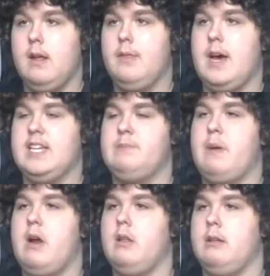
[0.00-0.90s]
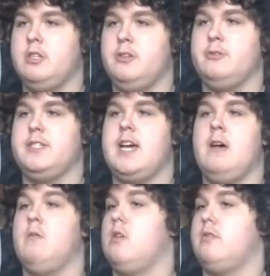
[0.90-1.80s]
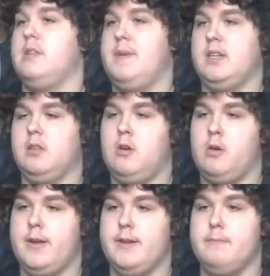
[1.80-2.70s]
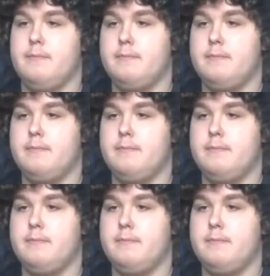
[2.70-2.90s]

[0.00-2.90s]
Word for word: that is parallel to Luke Skywalker in The Mandalorian